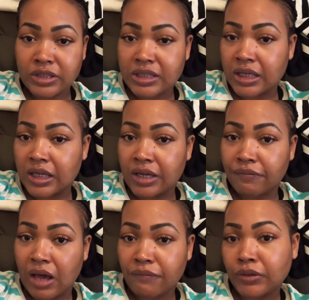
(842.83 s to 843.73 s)
to see
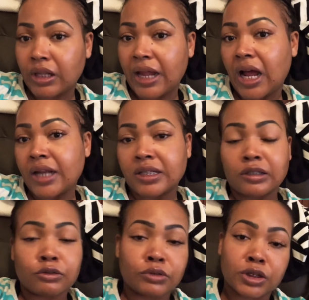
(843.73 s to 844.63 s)
if I feel like I need
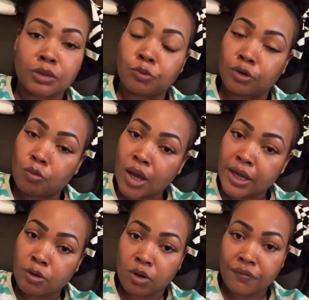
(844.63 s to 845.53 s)
to lose any more
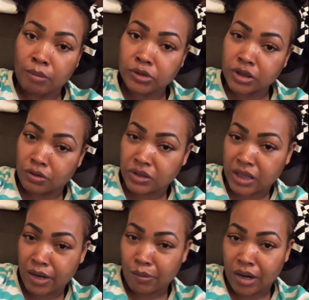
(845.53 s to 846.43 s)
weight, or if I'm just going to
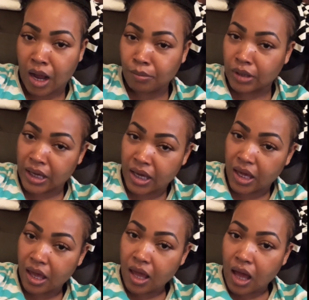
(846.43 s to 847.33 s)
stay where I'm
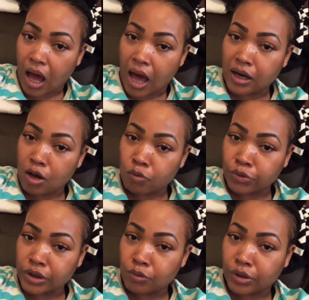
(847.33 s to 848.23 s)
at. I don't
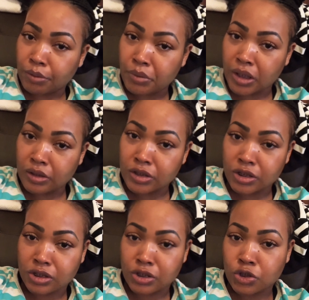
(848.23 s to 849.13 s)
really want to be
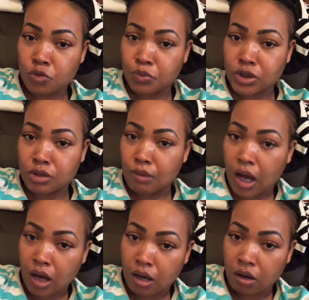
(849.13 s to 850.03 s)
just the super
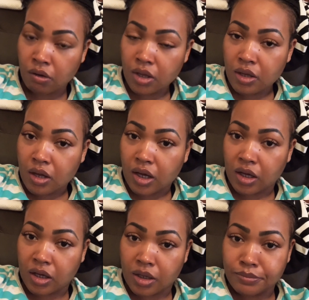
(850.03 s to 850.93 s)
small,
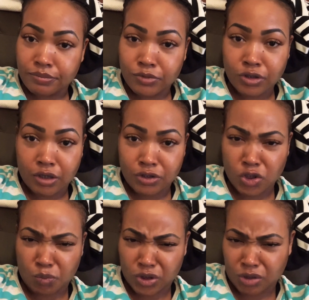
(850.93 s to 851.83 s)
you know, the
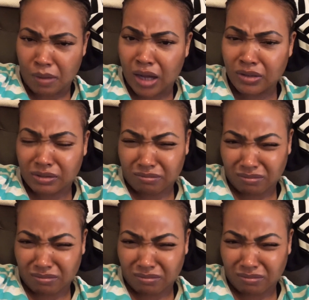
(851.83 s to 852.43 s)
super small